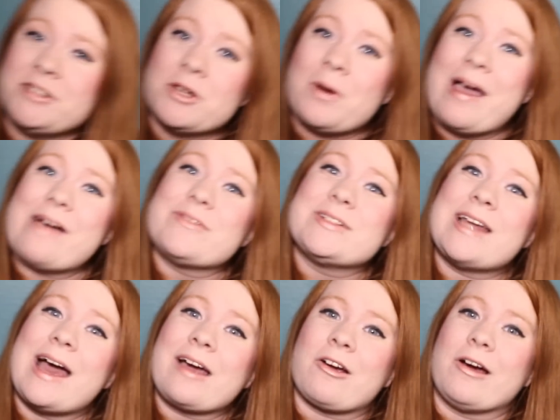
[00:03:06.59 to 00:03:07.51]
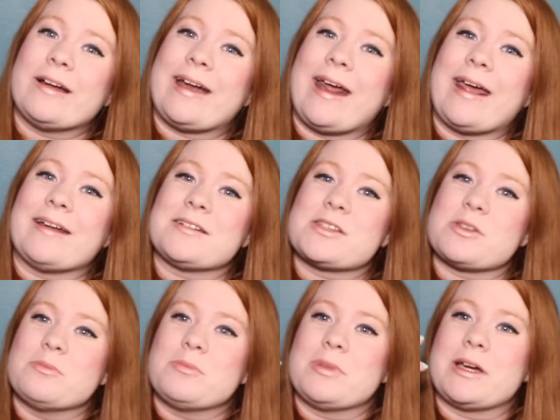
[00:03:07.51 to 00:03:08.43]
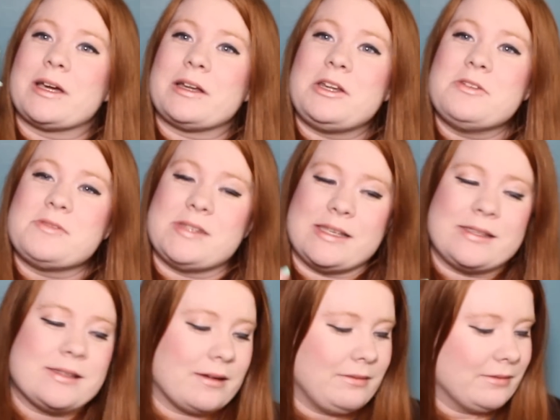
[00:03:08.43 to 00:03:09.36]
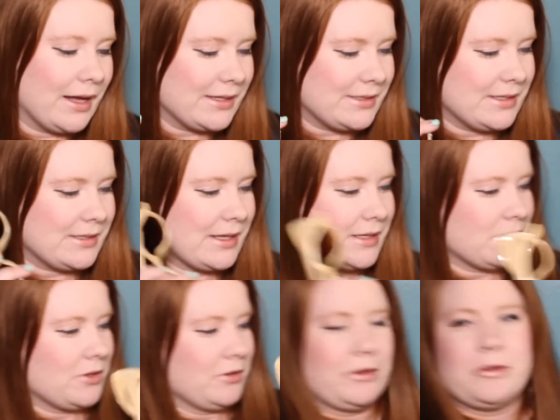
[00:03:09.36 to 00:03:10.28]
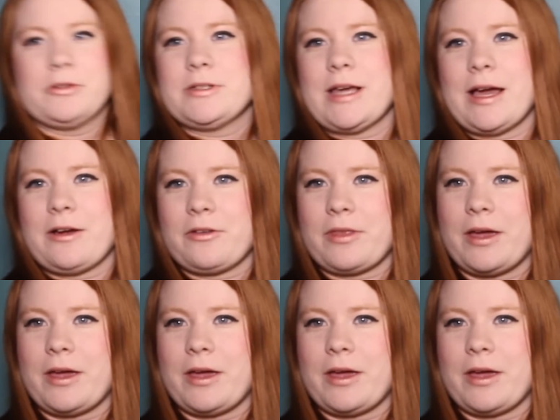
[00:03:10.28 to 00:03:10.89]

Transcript: I don't have a dagger on hand, so I'm gonna use these sunglasses as her little dagger